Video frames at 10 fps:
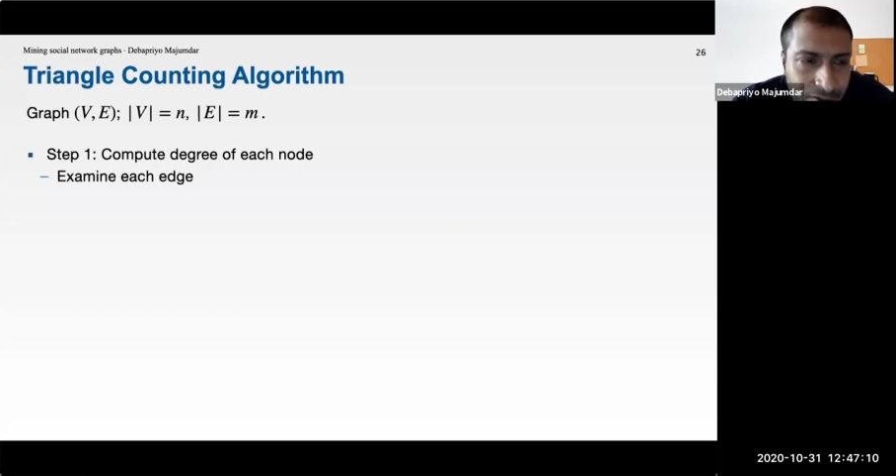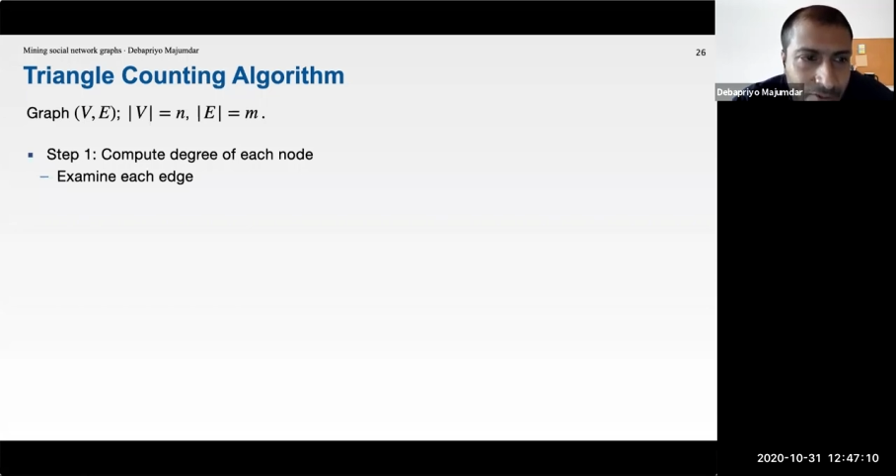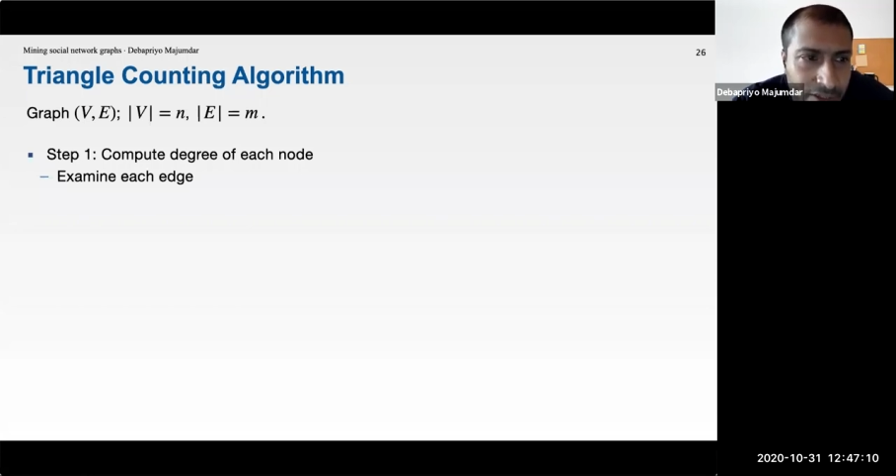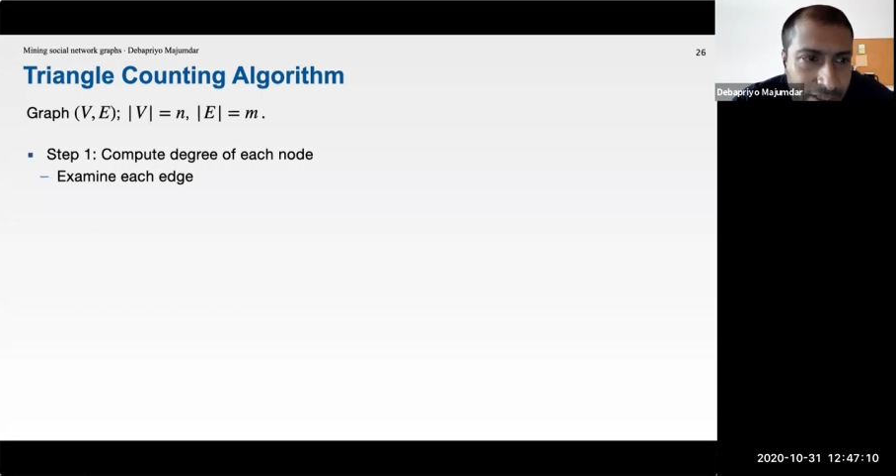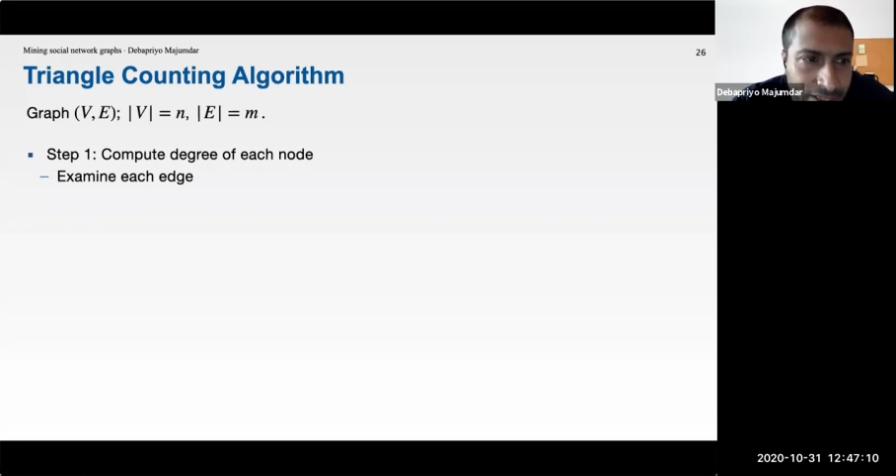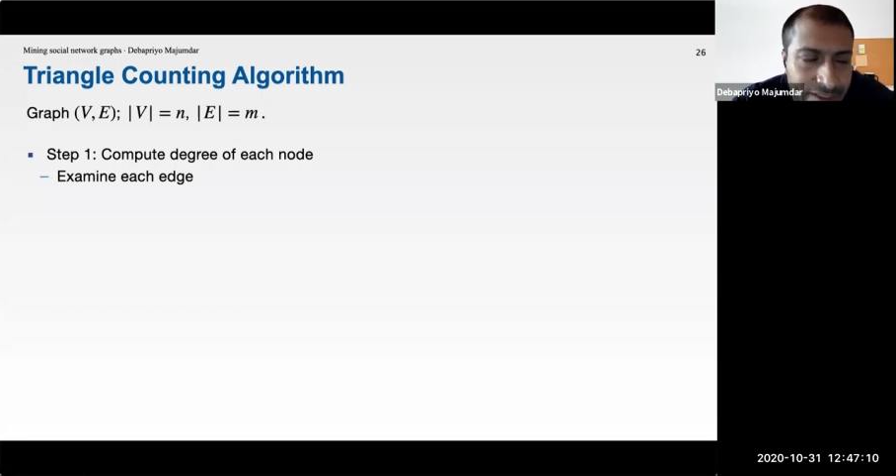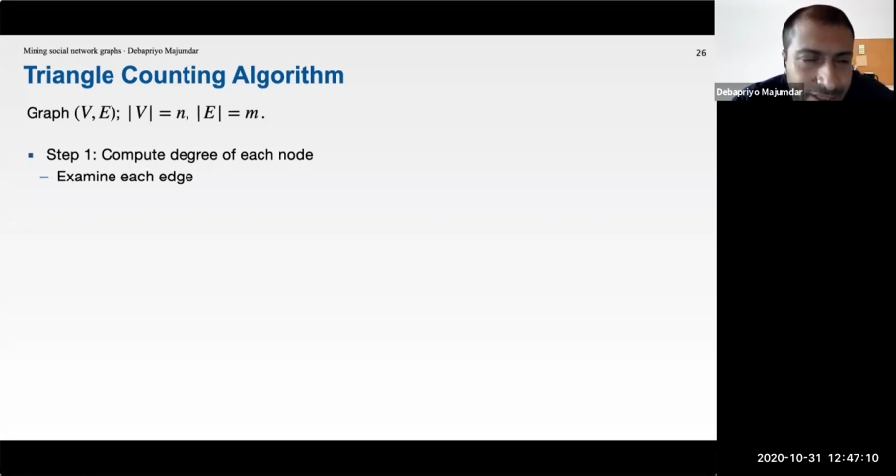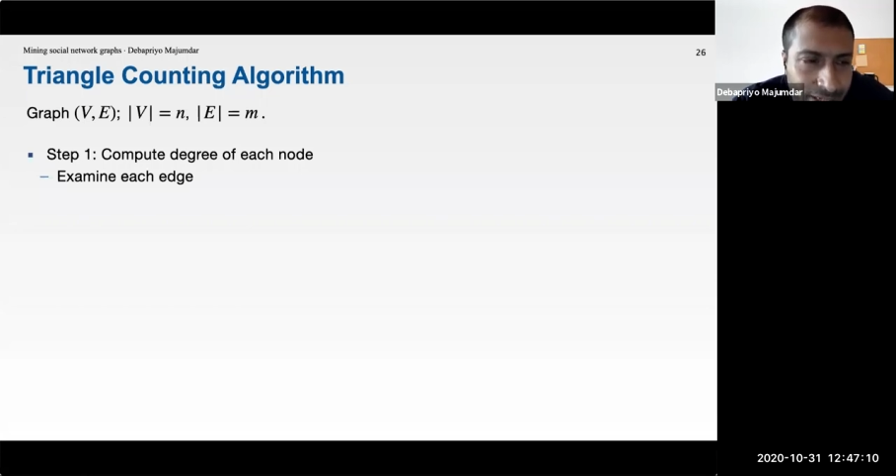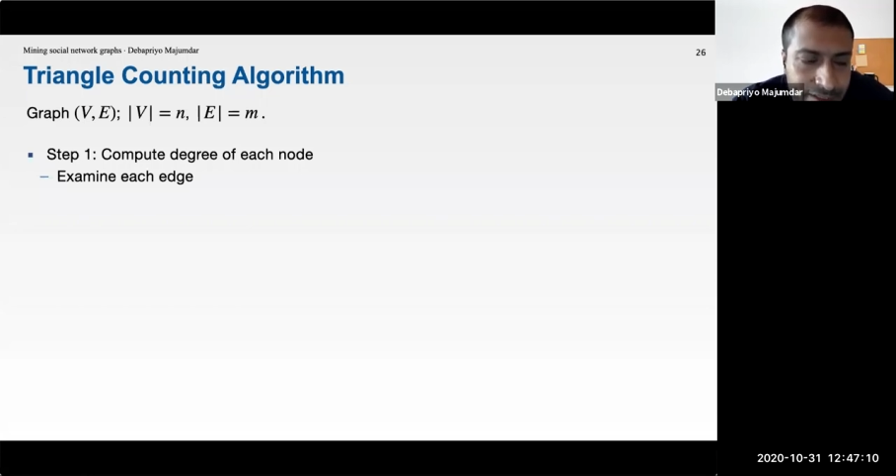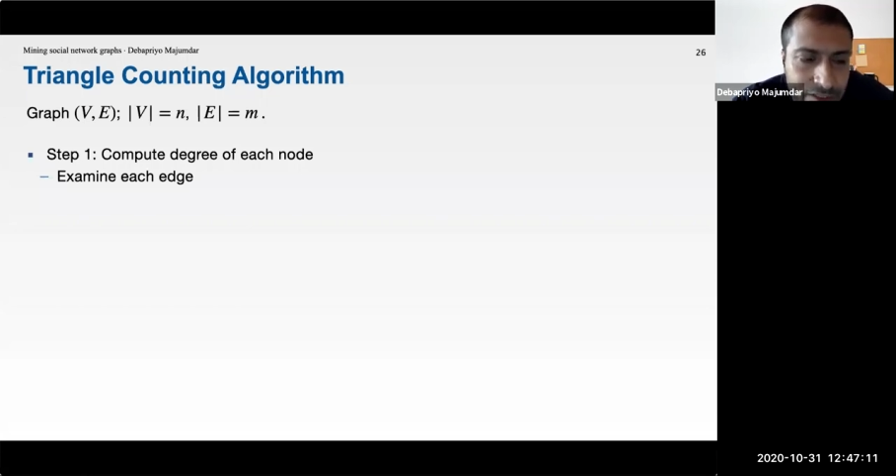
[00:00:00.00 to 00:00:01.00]
For each
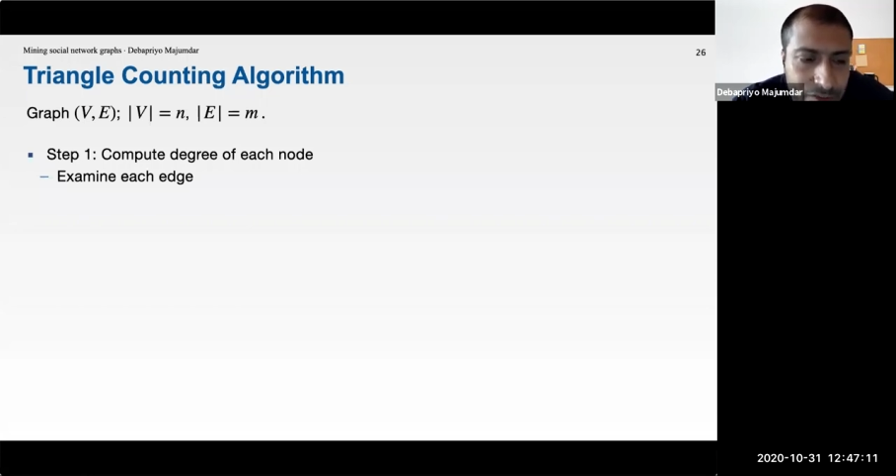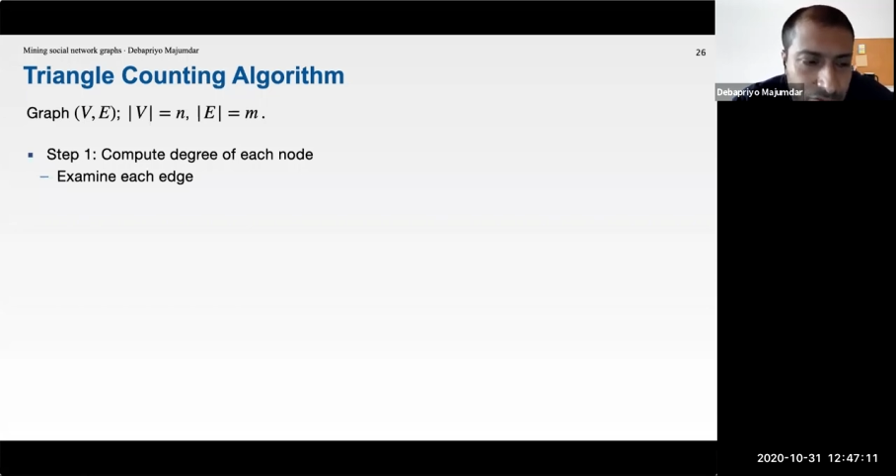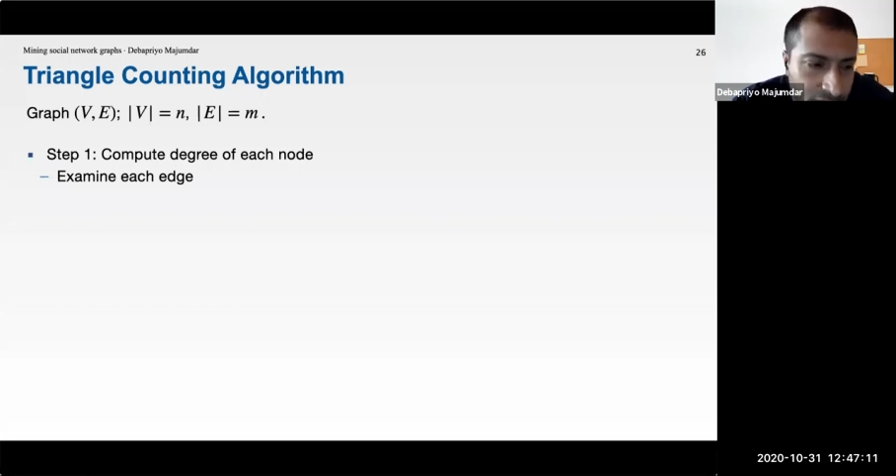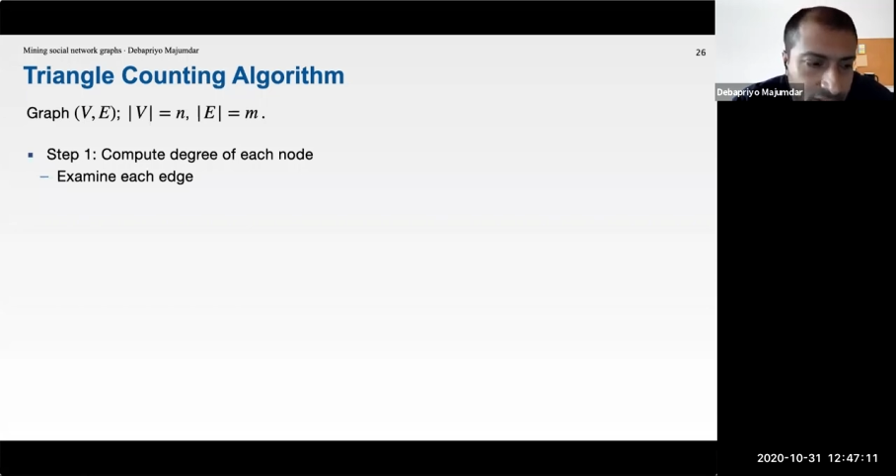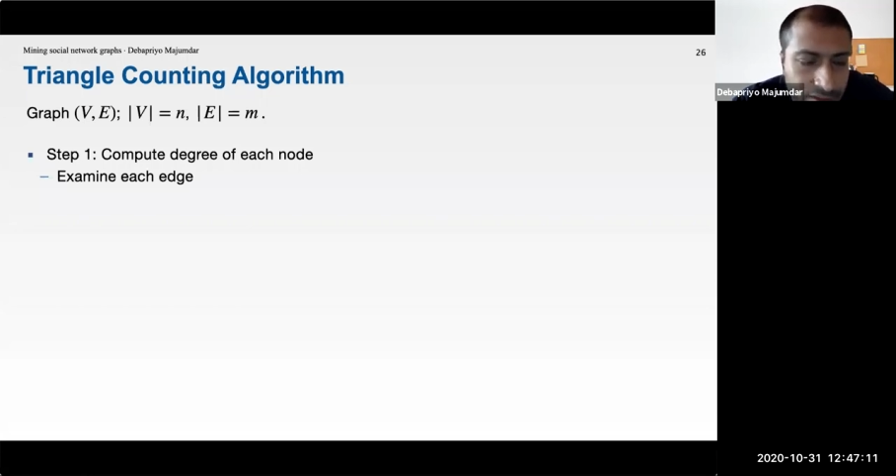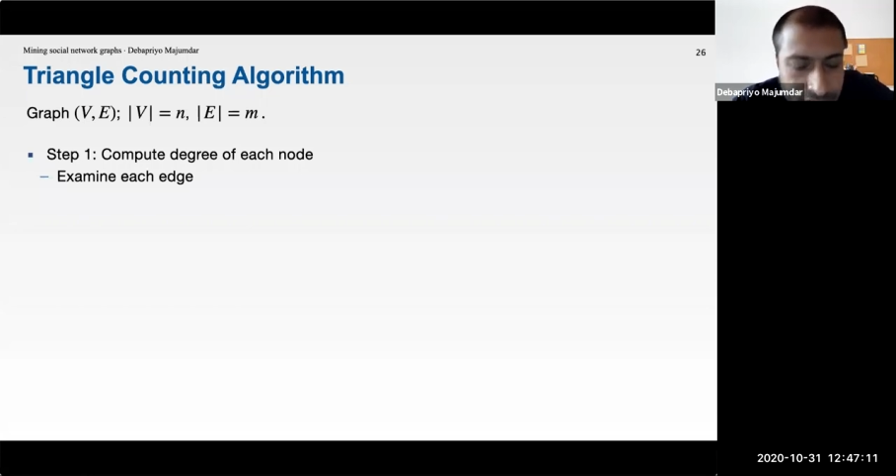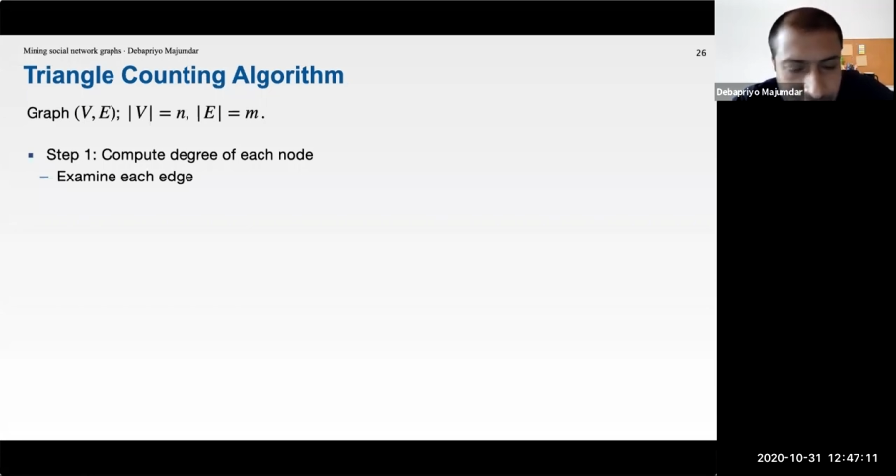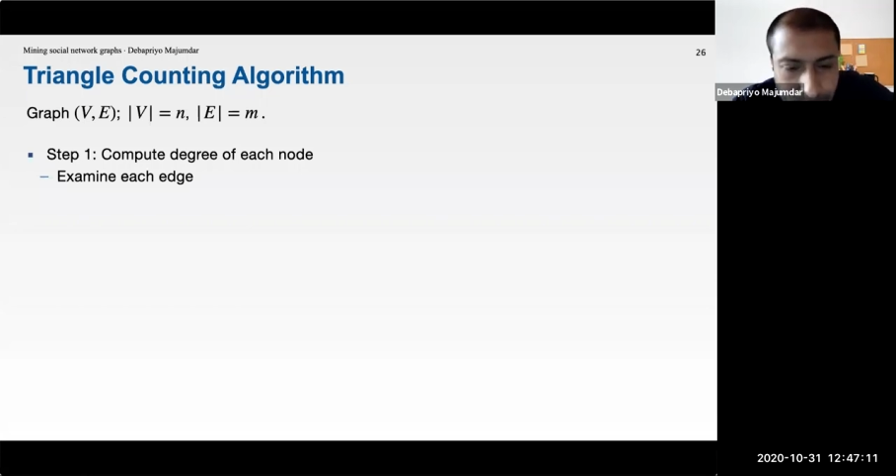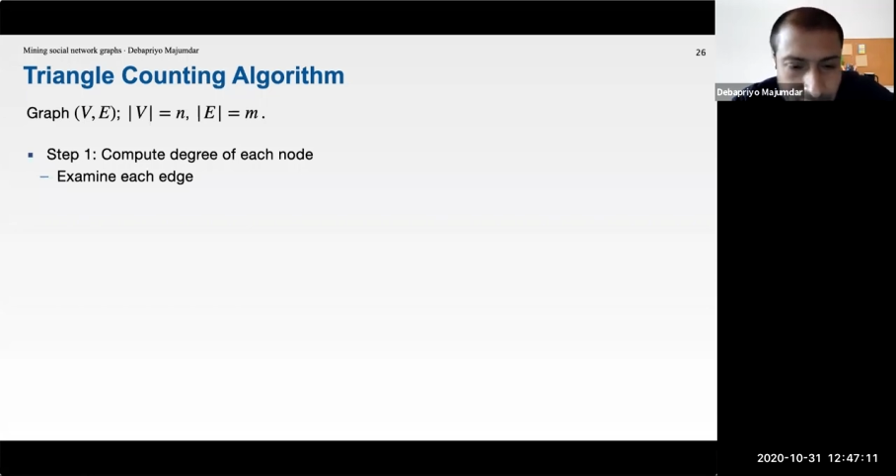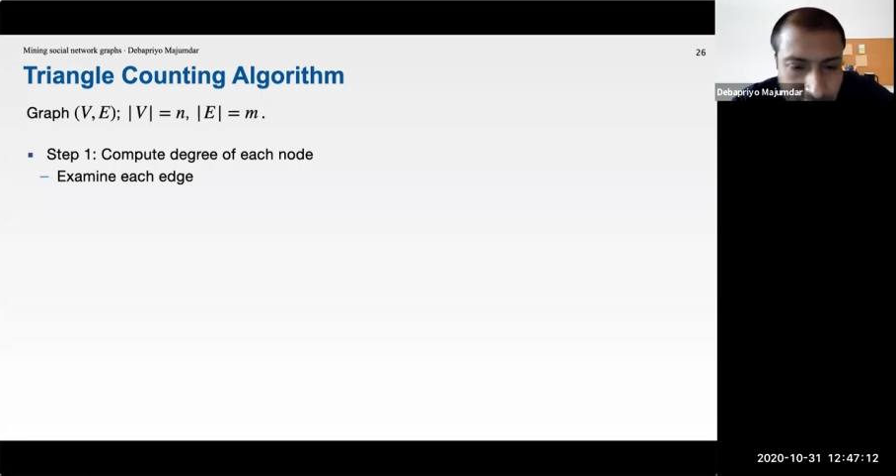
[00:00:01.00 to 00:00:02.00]
edge, we
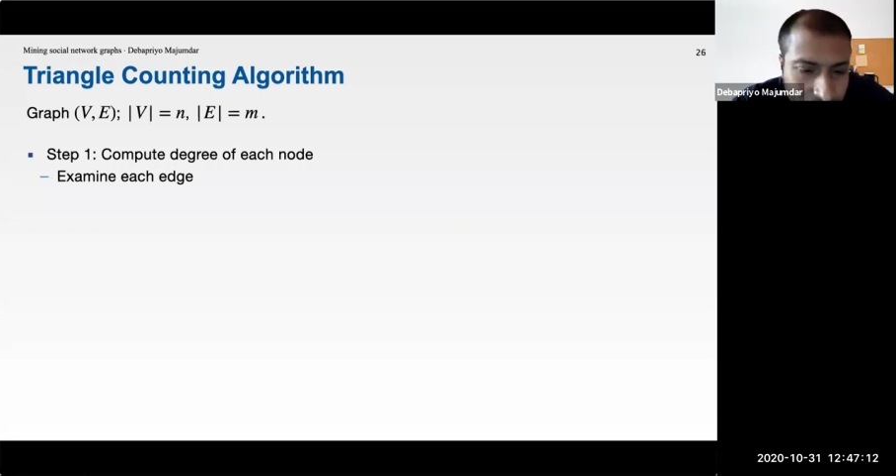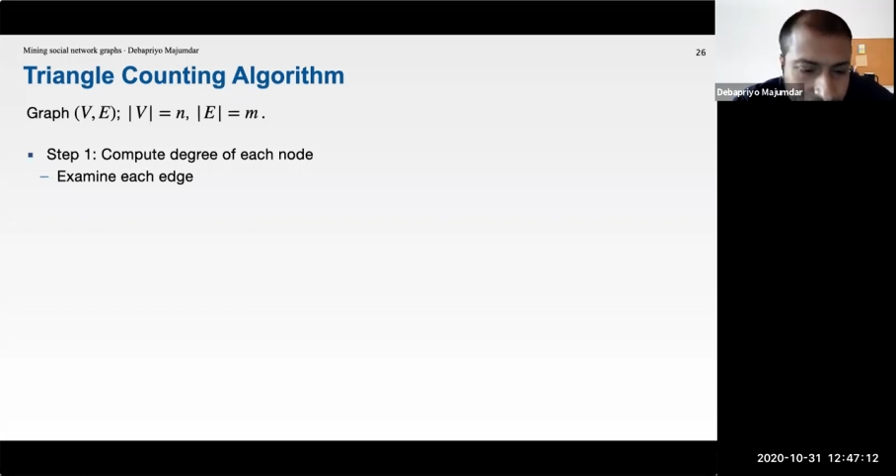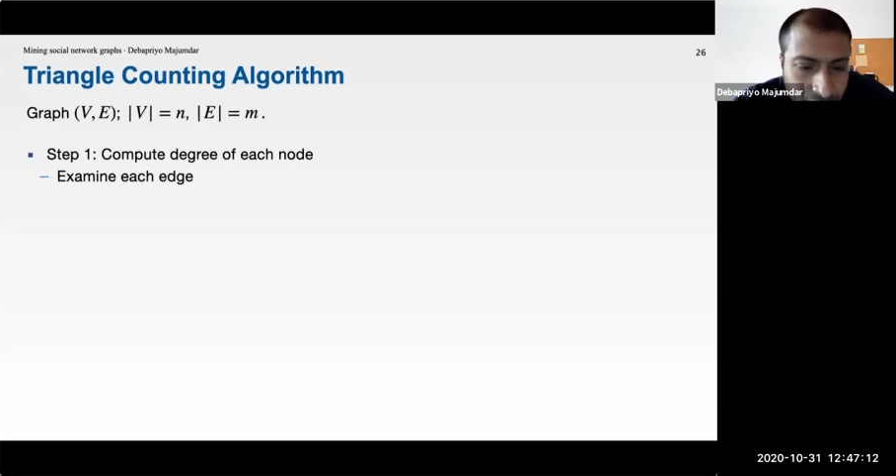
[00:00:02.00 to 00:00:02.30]
simply